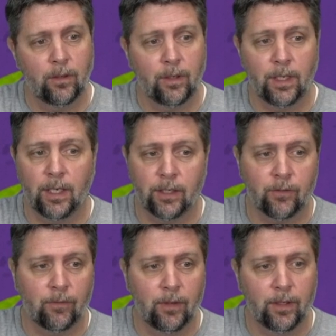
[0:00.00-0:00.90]
you can get
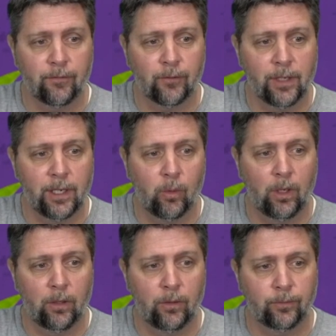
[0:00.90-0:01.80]
a free
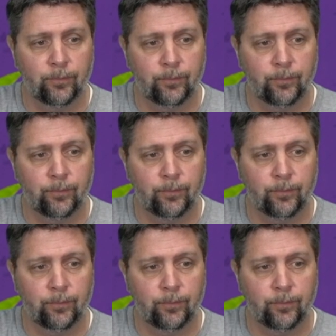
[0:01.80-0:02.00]
quote,